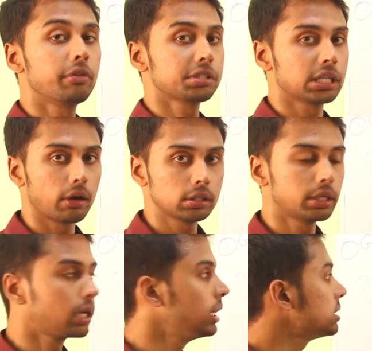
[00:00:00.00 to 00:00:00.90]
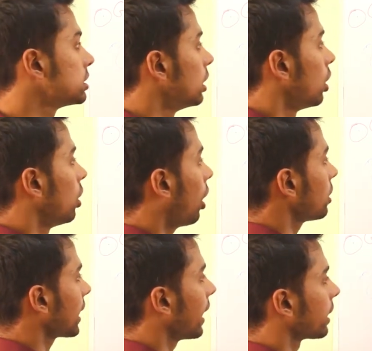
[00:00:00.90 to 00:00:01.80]
which Governor General is?
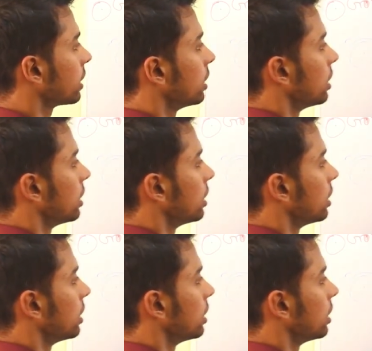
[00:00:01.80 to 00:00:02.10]
Lord Canning.